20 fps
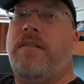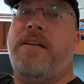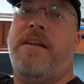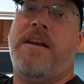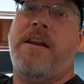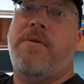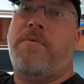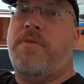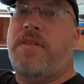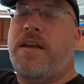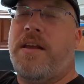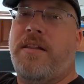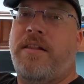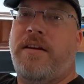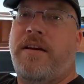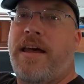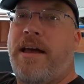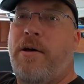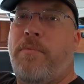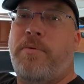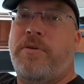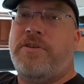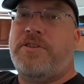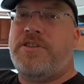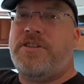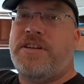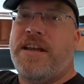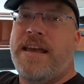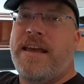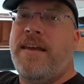you know, with like a little helper
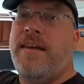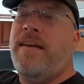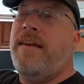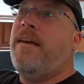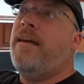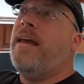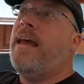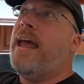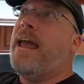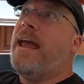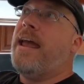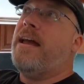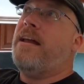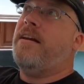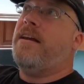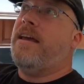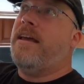stick, and